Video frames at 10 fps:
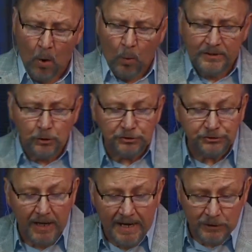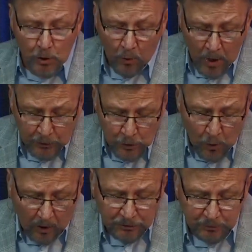When you sing, you,
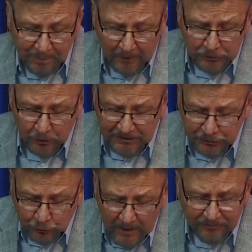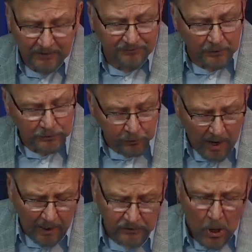you are spiritually strengthened for
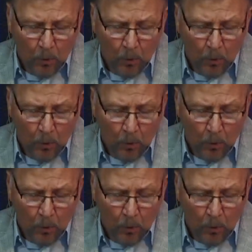trials.